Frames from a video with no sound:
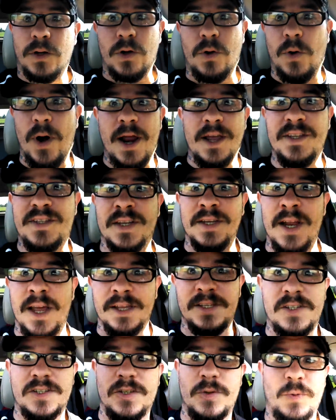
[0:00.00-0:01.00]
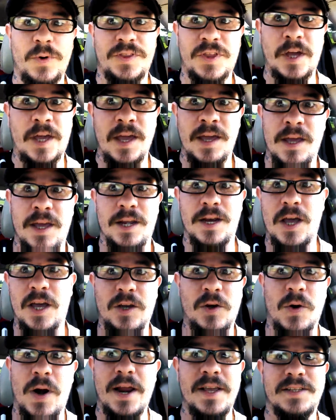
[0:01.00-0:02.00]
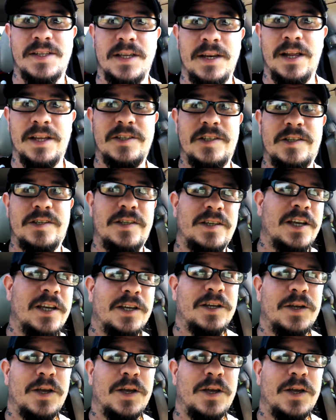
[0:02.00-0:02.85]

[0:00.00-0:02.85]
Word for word: Craziness with a kid. Craziness.